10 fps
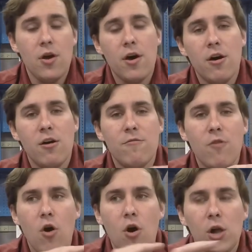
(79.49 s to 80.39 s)

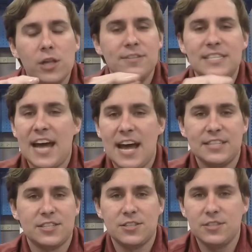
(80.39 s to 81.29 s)
of all of the
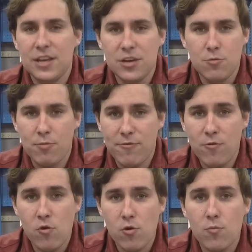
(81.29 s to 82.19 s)
tasks that you
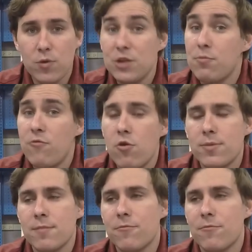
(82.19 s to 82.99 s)
perform when you perform them.